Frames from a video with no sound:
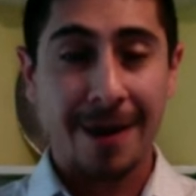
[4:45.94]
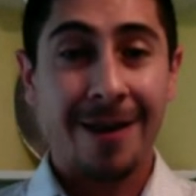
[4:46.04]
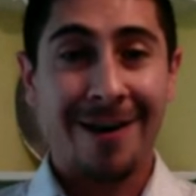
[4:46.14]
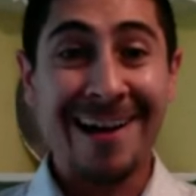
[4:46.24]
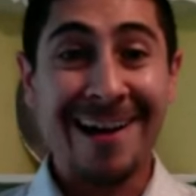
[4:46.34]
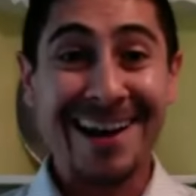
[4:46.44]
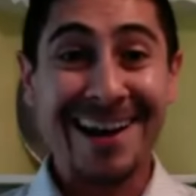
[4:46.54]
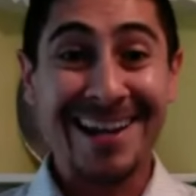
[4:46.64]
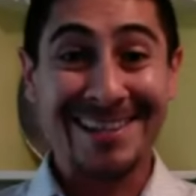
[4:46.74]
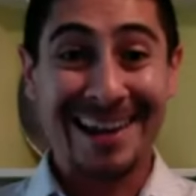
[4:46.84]
all right,
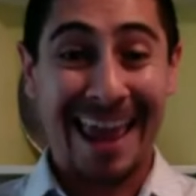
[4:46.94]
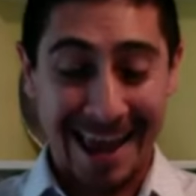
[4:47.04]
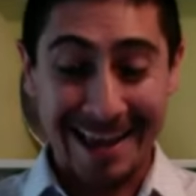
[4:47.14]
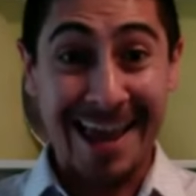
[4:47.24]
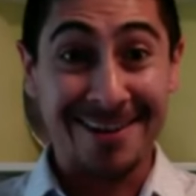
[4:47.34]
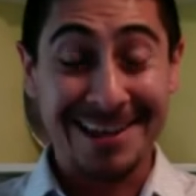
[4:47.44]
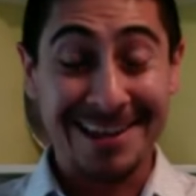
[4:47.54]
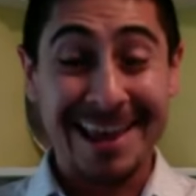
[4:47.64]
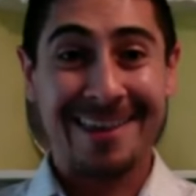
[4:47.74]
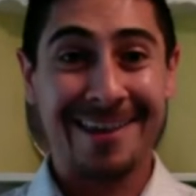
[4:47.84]
guys and gals,
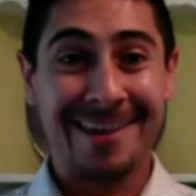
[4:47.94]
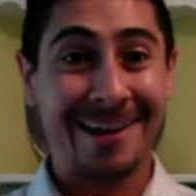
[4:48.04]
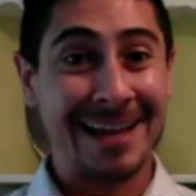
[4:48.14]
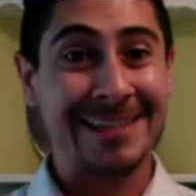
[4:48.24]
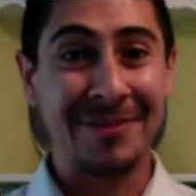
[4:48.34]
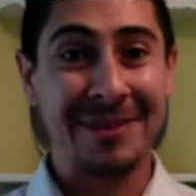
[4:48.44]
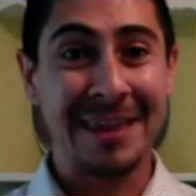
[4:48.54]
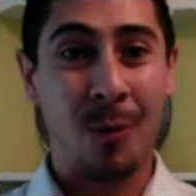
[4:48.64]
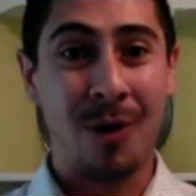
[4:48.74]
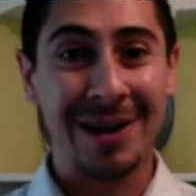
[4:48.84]
that's
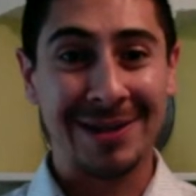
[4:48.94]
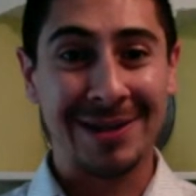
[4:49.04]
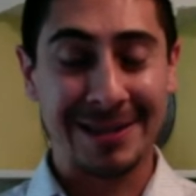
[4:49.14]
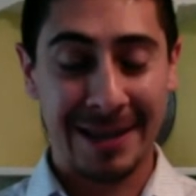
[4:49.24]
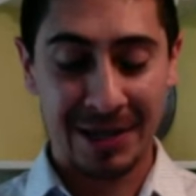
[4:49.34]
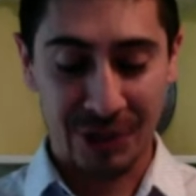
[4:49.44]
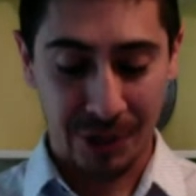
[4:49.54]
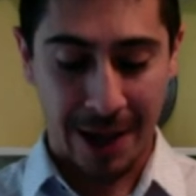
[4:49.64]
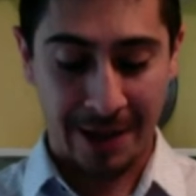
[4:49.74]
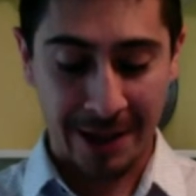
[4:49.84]
everything that I wanted to say. So
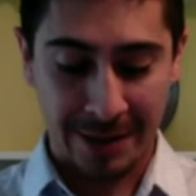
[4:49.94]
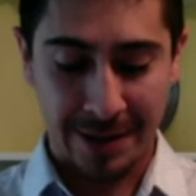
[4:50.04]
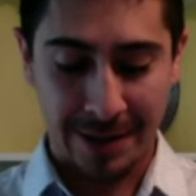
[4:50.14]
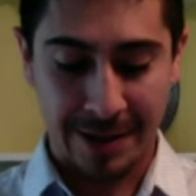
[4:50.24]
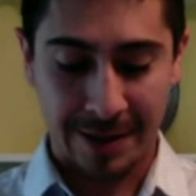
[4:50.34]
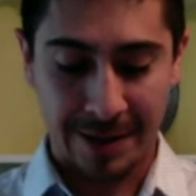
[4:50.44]
now I get the